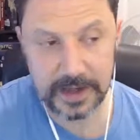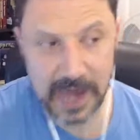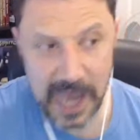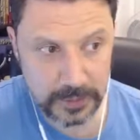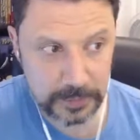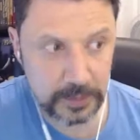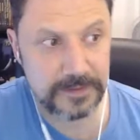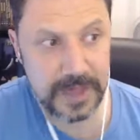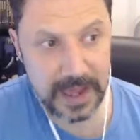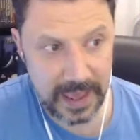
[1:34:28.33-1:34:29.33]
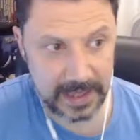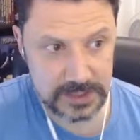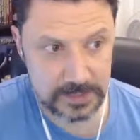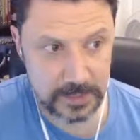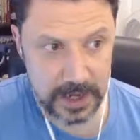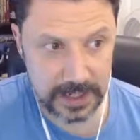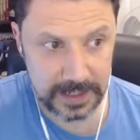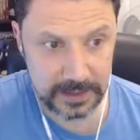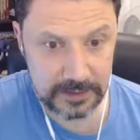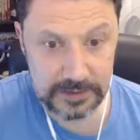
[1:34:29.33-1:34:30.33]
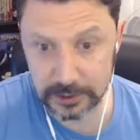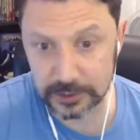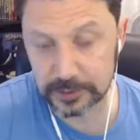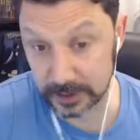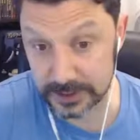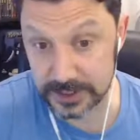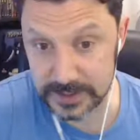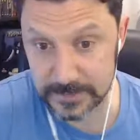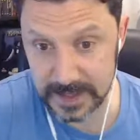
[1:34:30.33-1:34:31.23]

I would put that as my third purchase.